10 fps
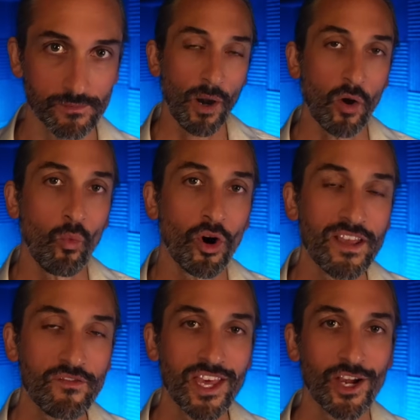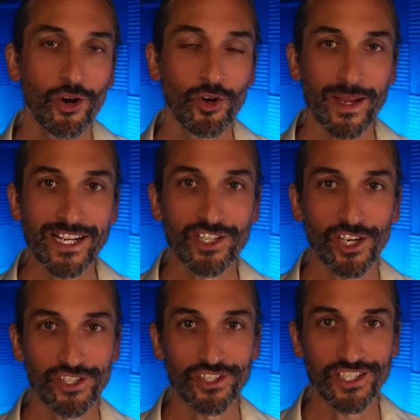But what if the economy
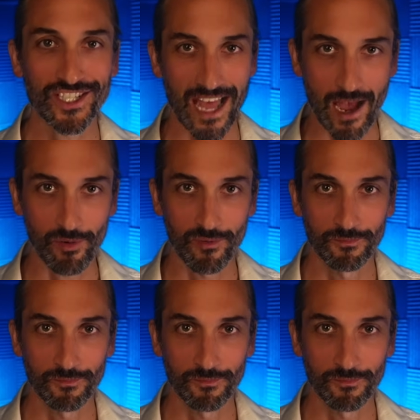doesn't snap?